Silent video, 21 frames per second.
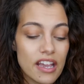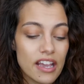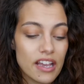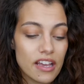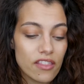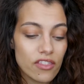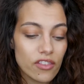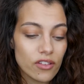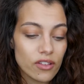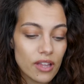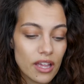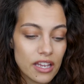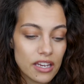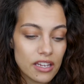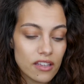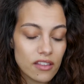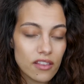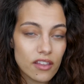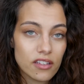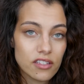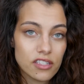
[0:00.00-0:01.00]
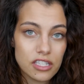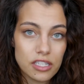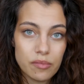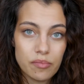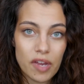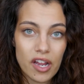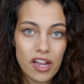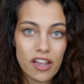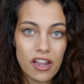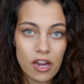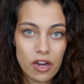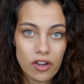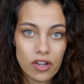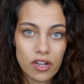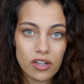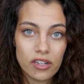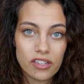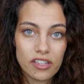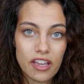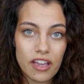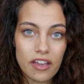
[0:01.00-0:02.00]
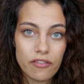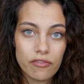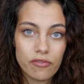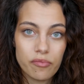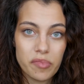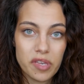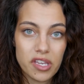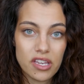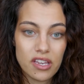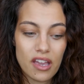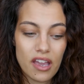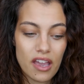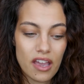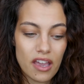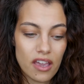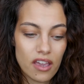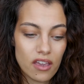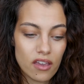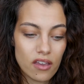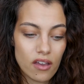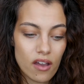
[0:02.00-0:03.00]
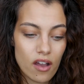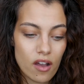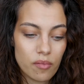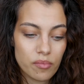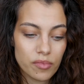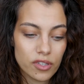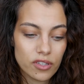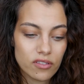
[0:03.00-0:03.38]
And the lady that did my haircut gave me a um,